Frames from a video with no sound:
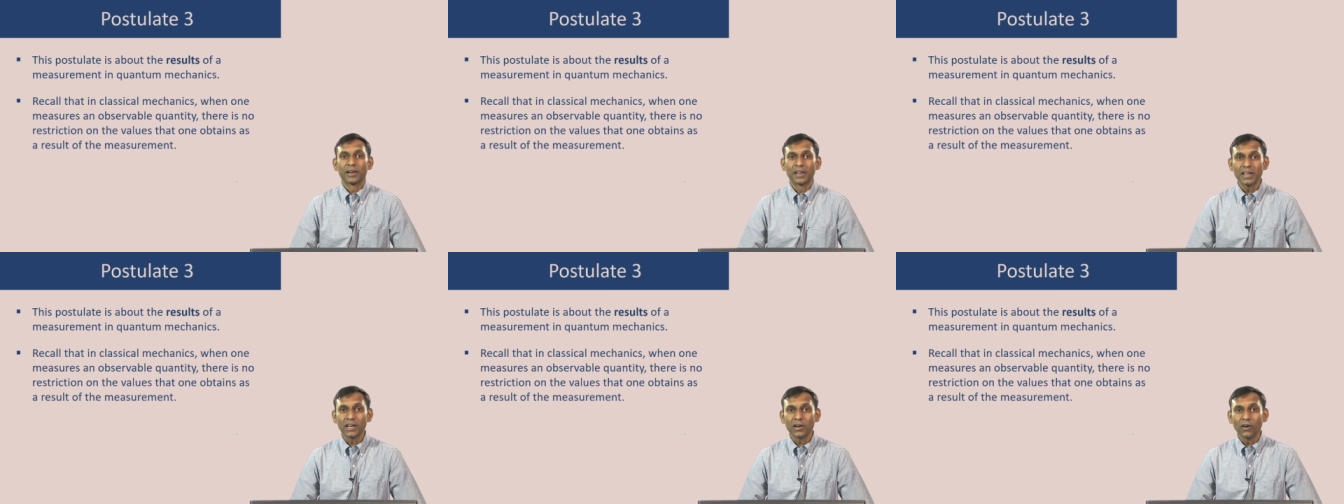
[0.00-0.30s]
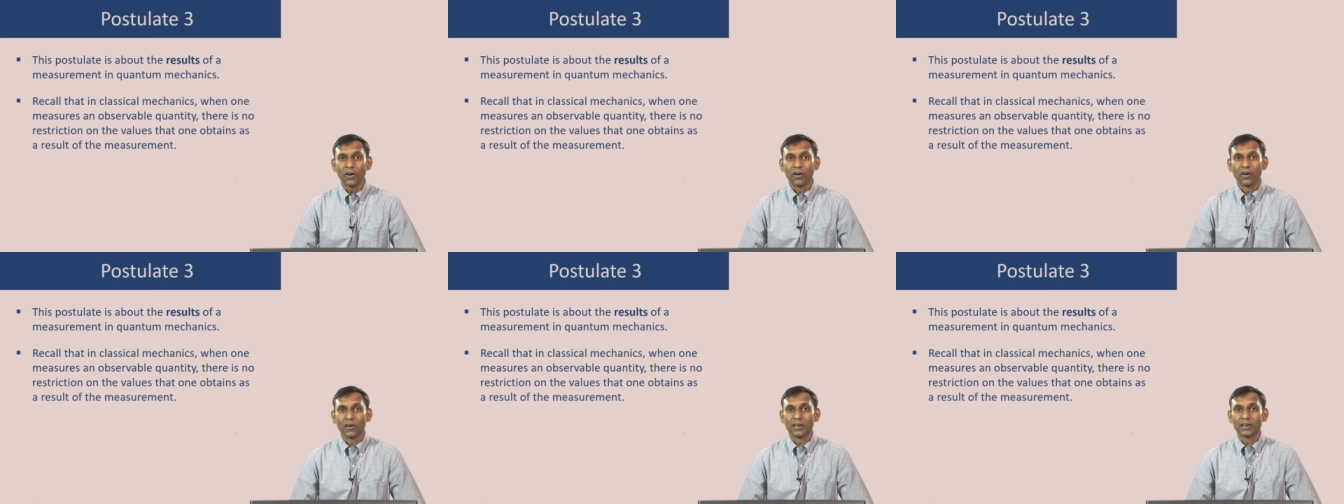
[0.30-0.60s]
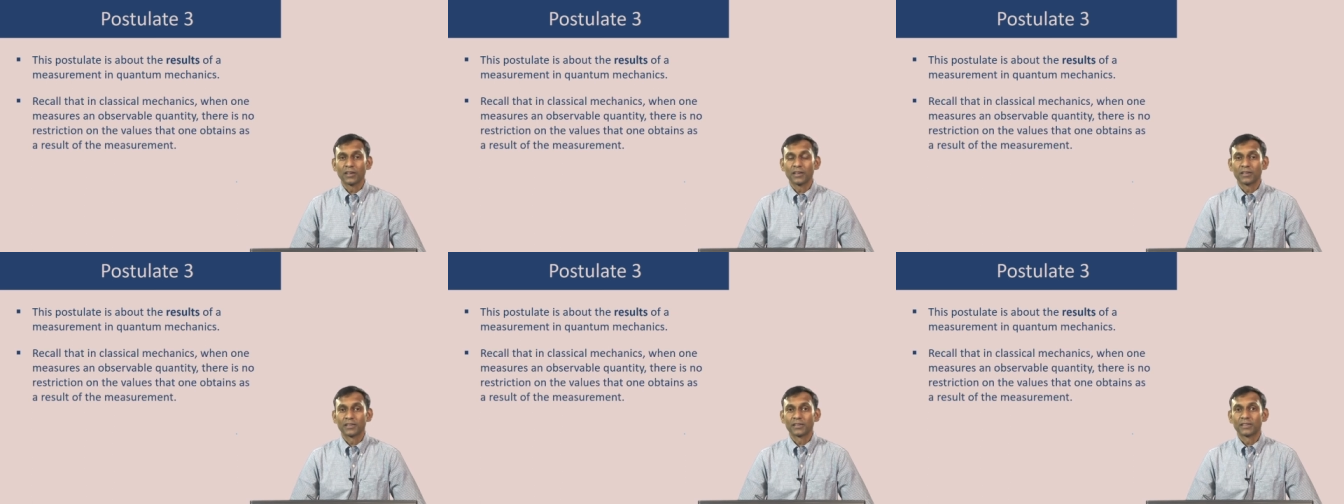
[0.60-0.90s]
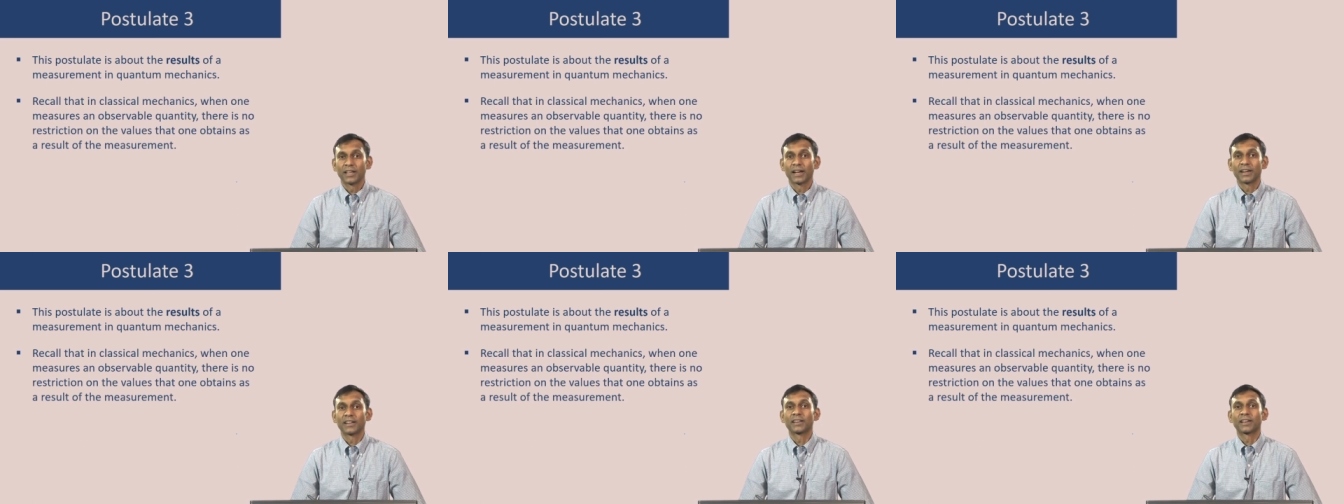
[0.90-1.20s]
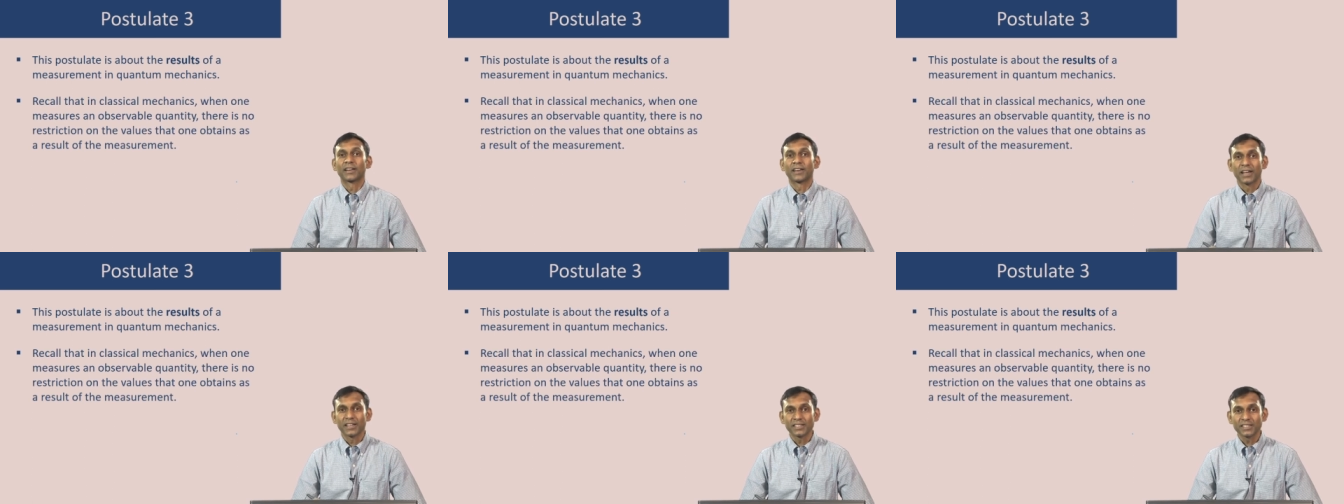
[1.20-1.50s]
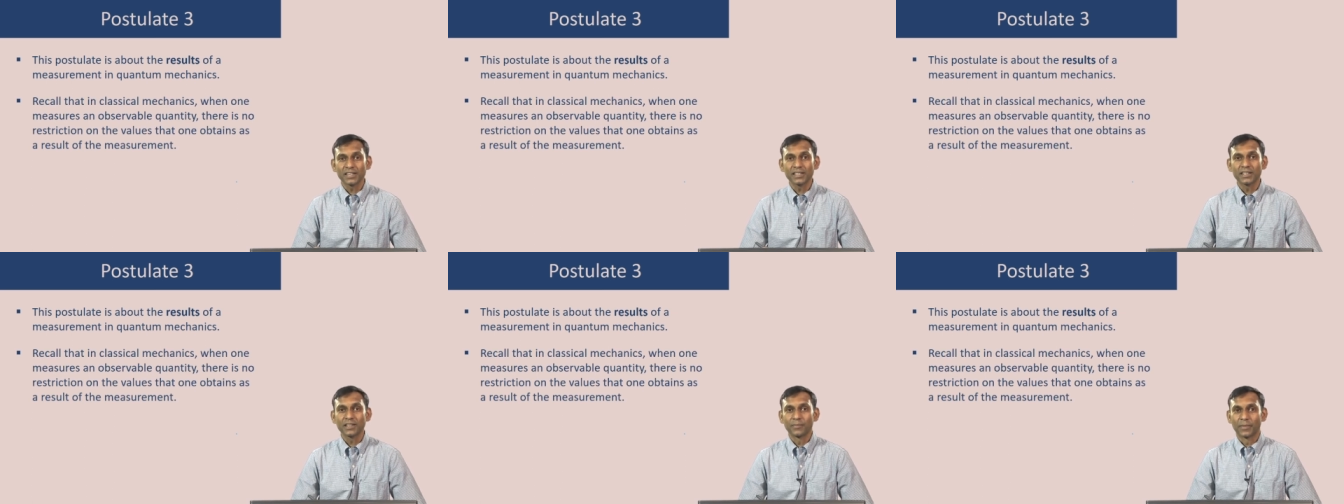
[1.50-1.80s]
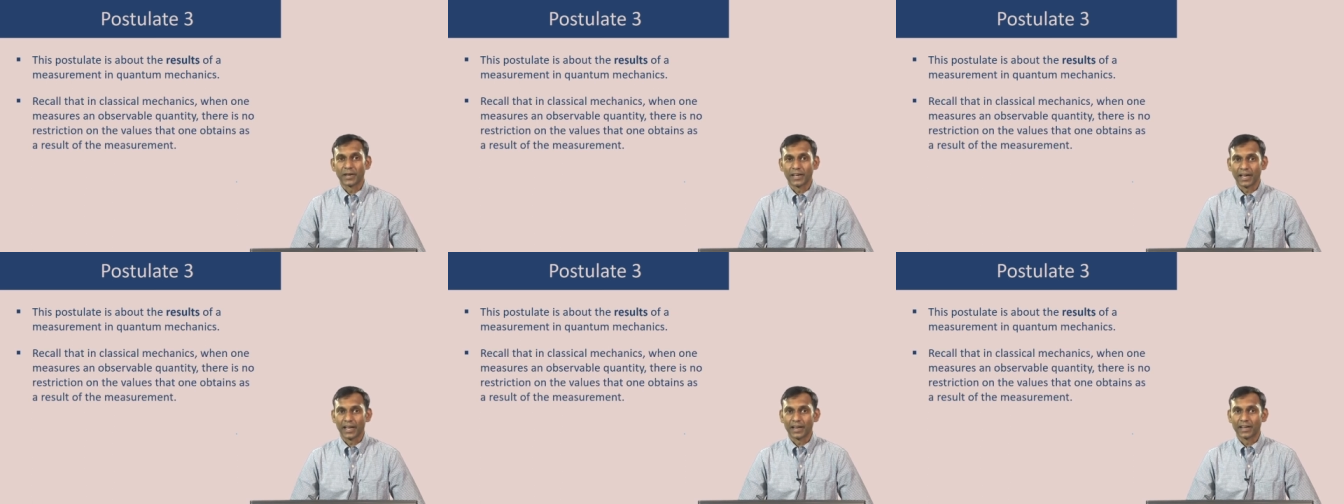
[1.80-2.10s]
Recall that in classical
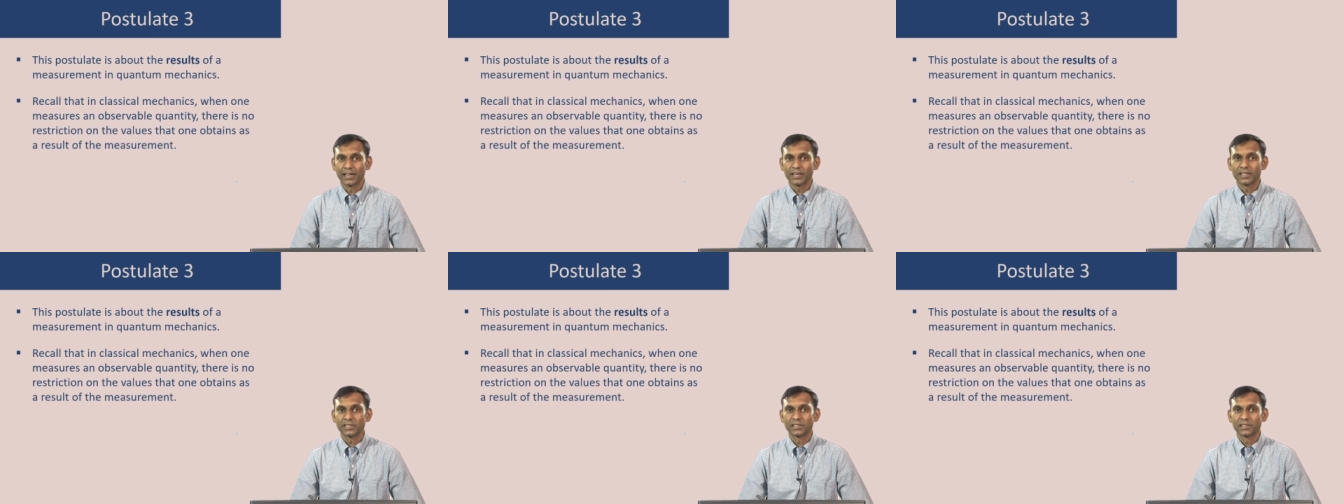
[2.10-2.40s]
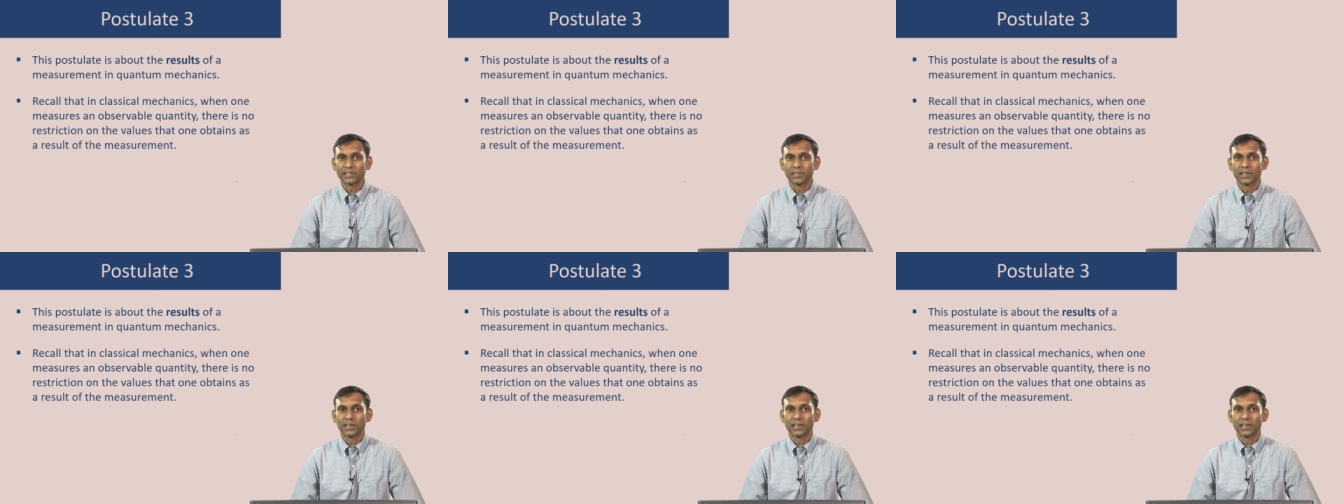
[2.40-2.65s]
mechanics,